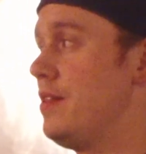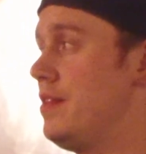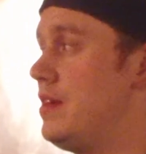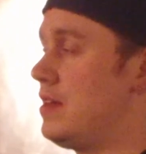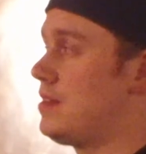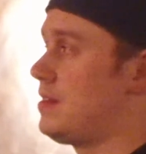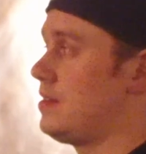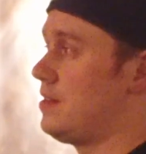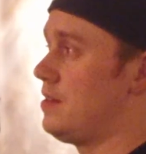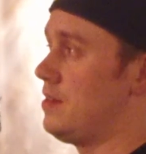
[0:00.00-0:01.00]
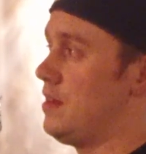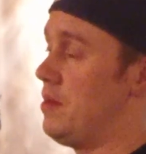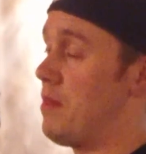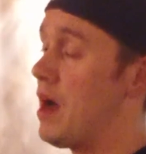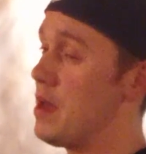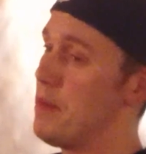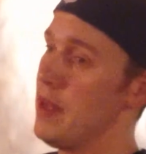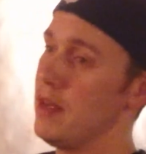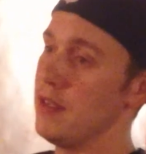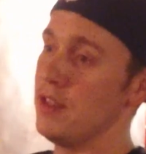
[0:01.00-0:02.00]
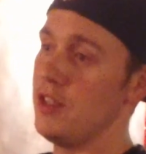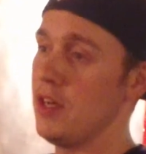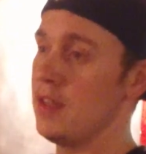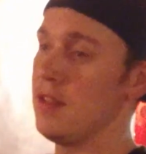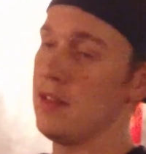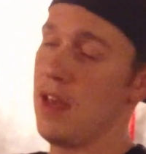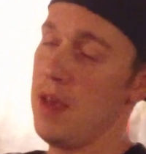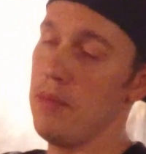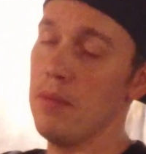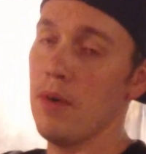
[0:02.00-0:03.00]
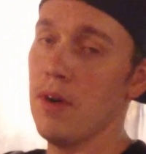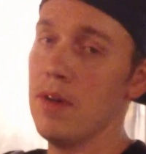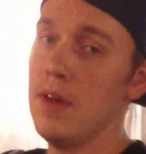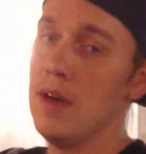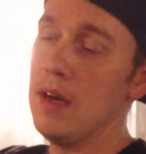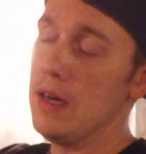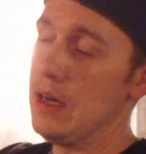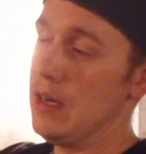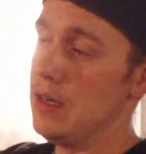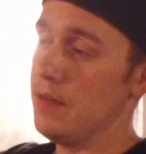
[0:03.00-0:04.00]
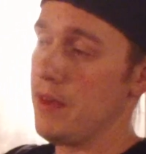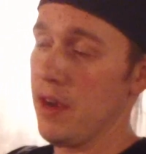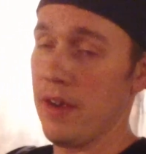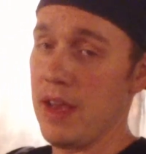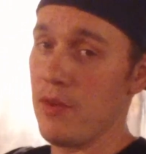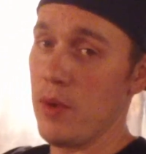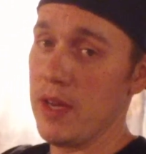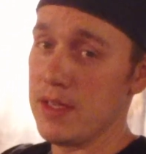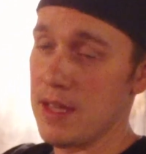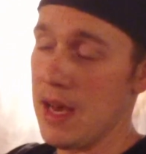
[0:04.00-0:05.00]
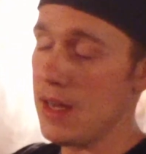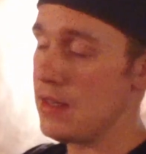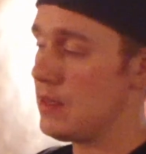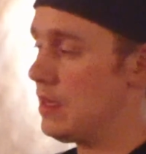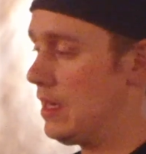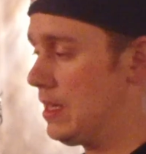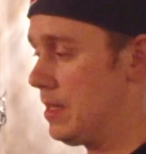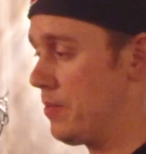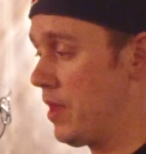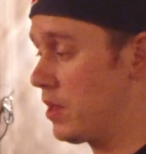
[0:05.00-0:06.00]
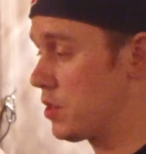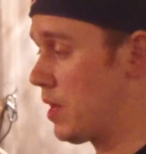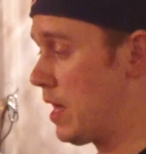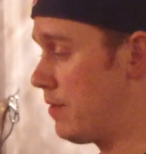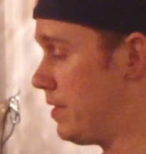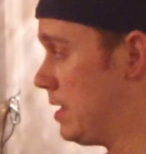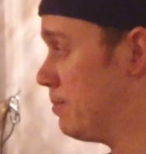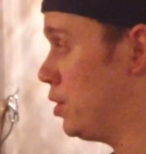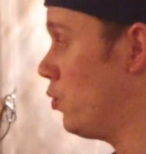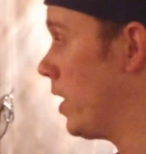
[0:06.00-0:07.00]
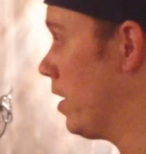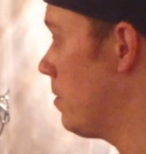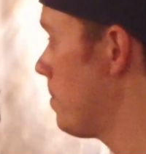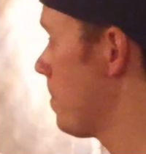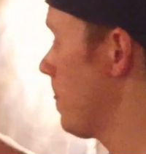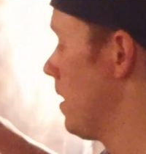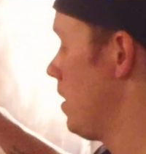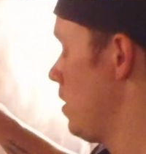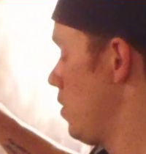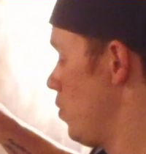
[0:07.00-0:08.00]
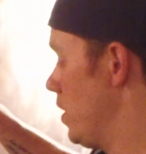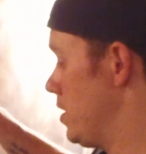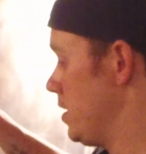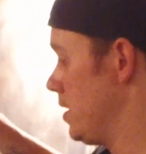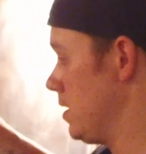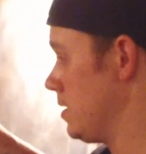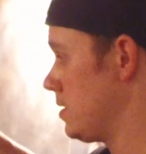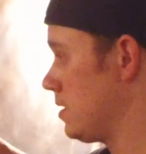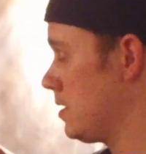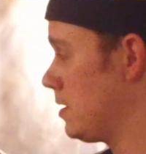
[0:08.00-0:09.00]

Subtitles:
this, in my opinion, is just as capable of carrying heavy weight as that. They also have the Blue Widow, which is